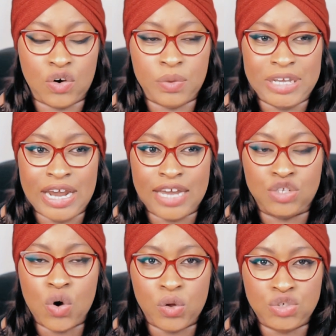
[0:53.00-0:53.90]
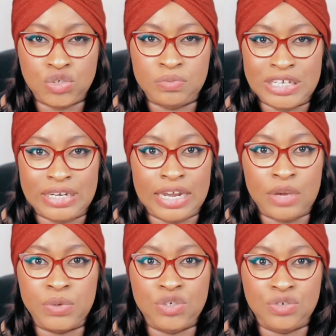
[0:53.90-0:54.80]
Orbit had told Junbin that he
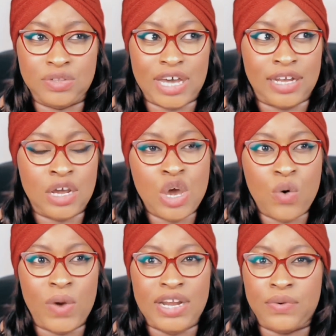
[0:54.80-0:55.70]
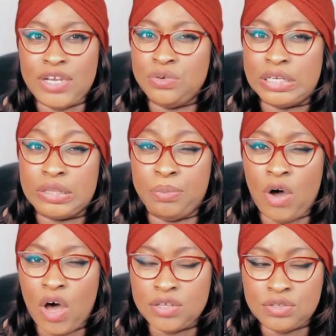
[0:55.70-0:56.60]
would do that when they were doing the
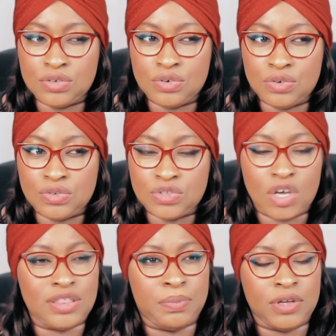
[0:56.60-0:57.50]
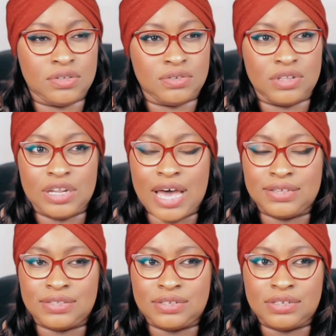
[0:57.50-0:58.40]
puzzles. Not the puzzles, the
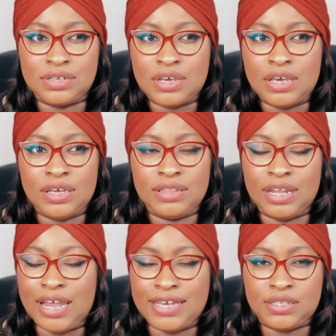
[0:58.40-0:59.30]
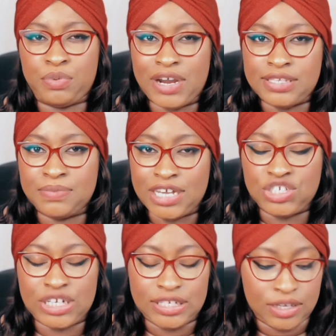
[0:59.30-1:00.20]
last price
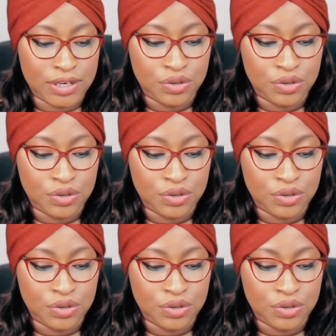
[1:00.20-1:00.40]
match that they were